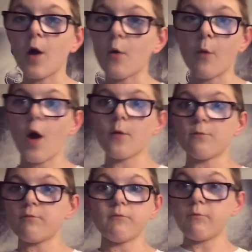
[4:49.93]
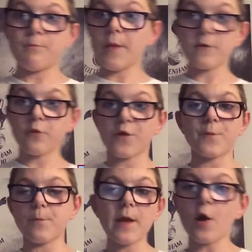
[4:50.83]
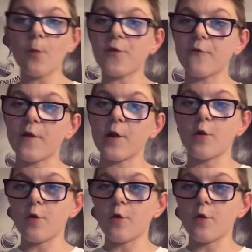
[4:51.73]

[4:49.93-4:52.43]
Big up to Villa,